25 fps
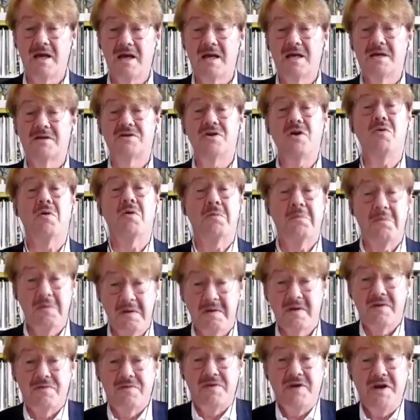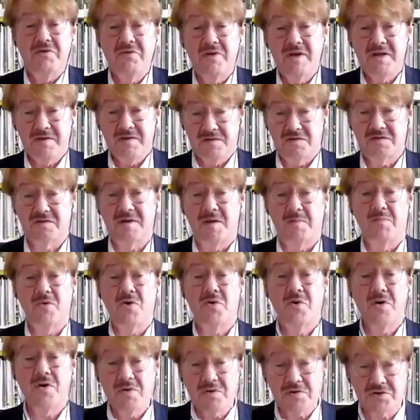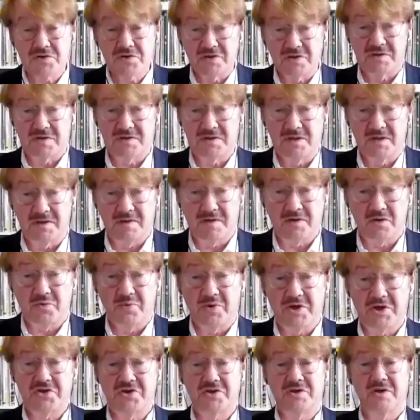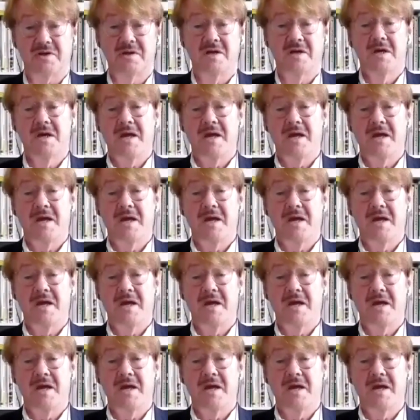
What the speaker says: So there is some urgency in the question.